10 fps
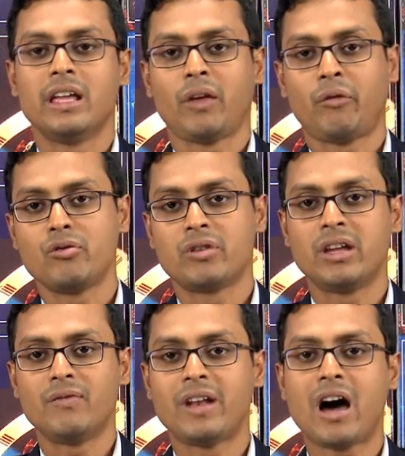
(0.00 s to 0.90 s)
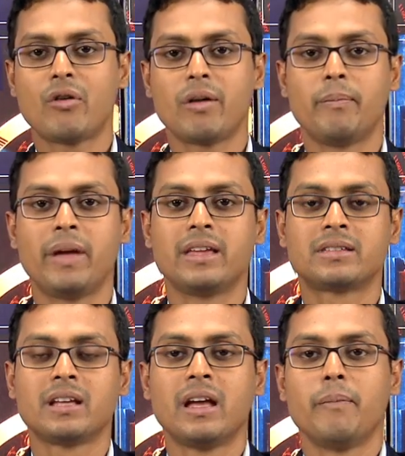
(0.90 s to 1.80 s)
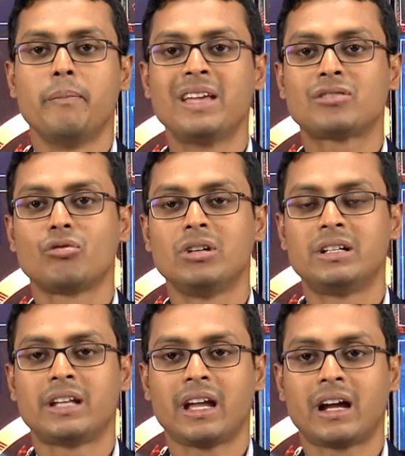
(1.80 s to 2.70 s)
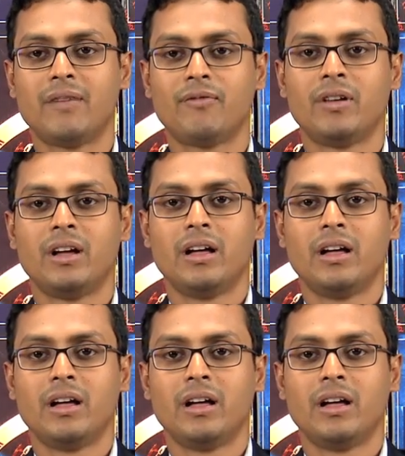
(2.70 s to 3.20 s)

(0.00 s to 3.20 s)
If you give now a base will take up